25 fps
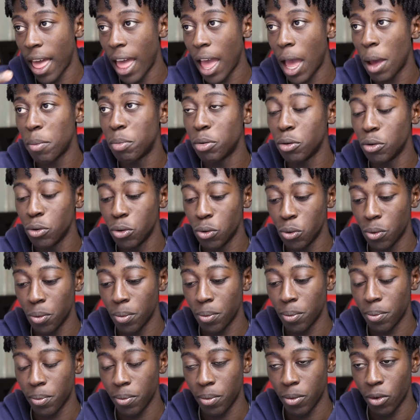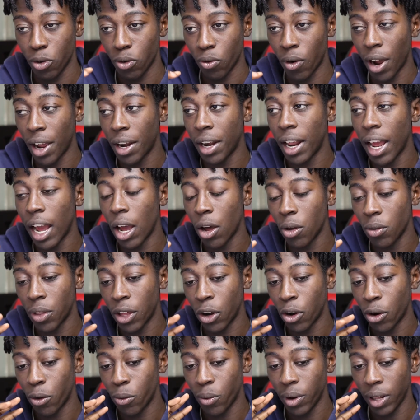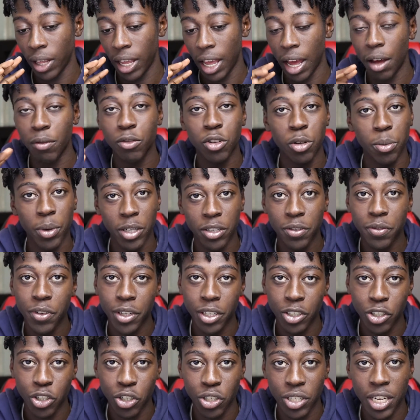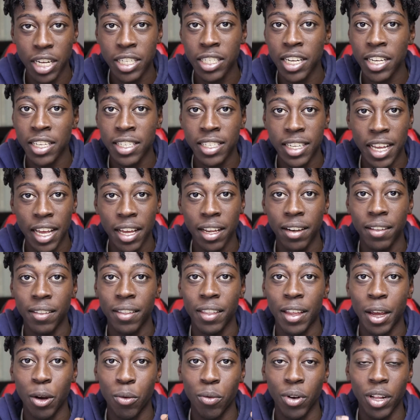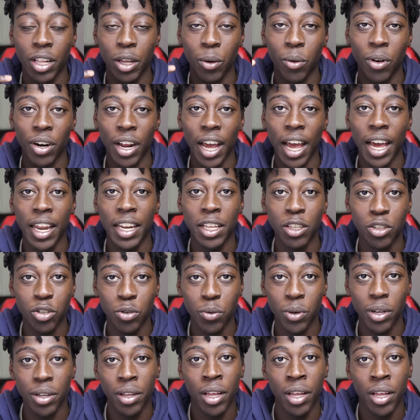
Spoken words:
Apple right now, they don't really have too much features. As I said, they really want to add into